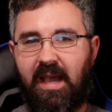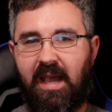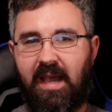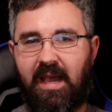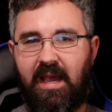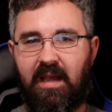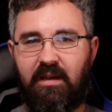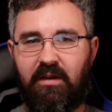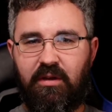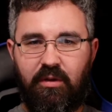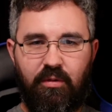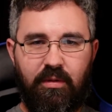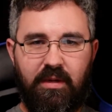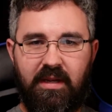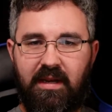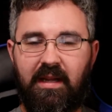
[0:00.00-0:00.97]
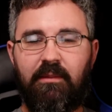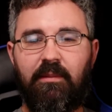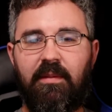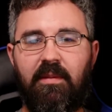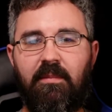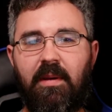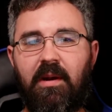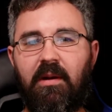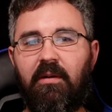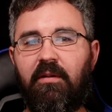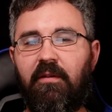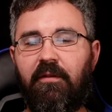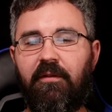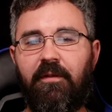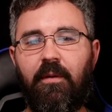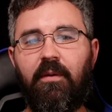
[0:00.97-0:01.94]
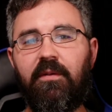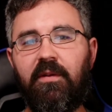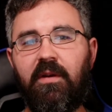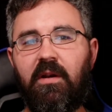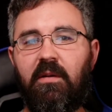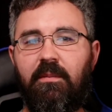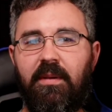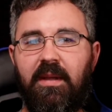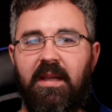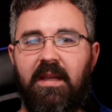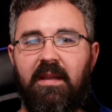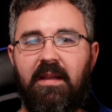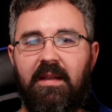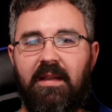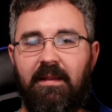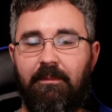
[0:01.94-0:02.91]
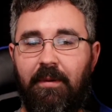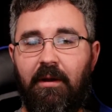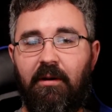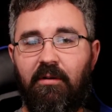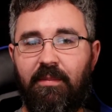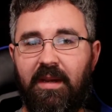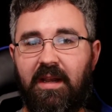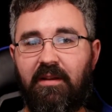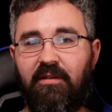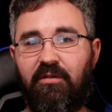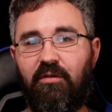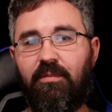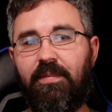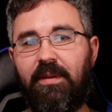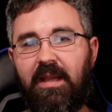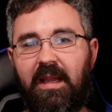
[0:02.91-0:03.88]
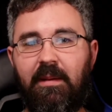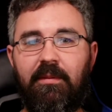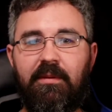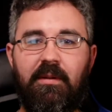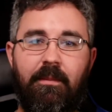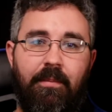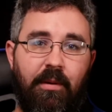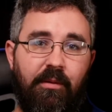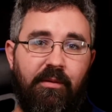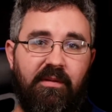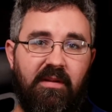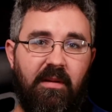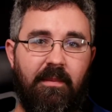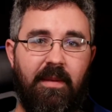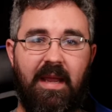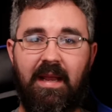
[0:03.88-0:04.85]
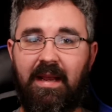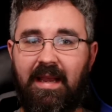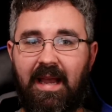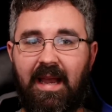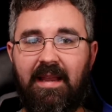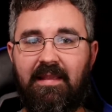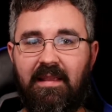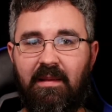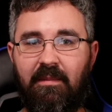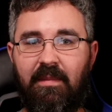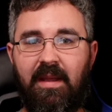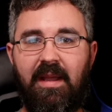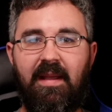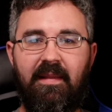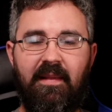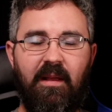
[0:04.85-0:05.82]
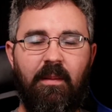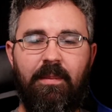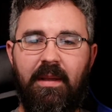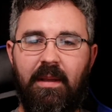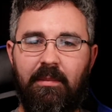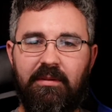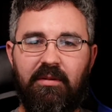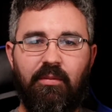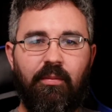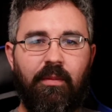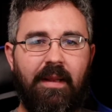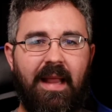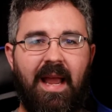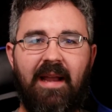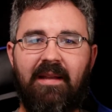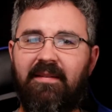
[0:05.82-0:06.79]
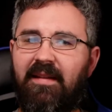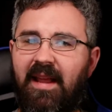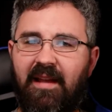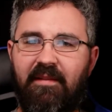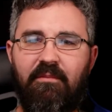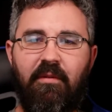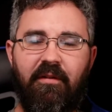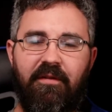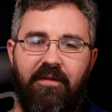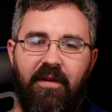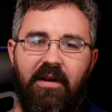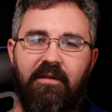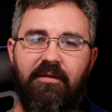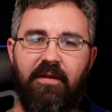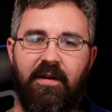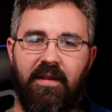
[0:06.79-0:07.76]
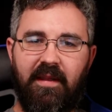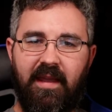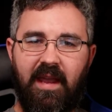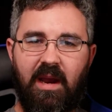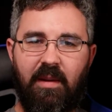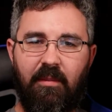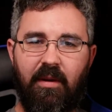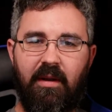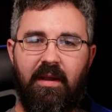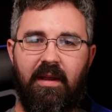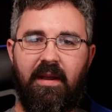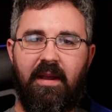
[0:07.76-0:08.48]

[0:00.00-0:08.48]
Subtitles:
and you connect with them better, your photos are going to be better because you'll be able to pose them and guide them. They'll be able to relax and have more fun in front of the camera.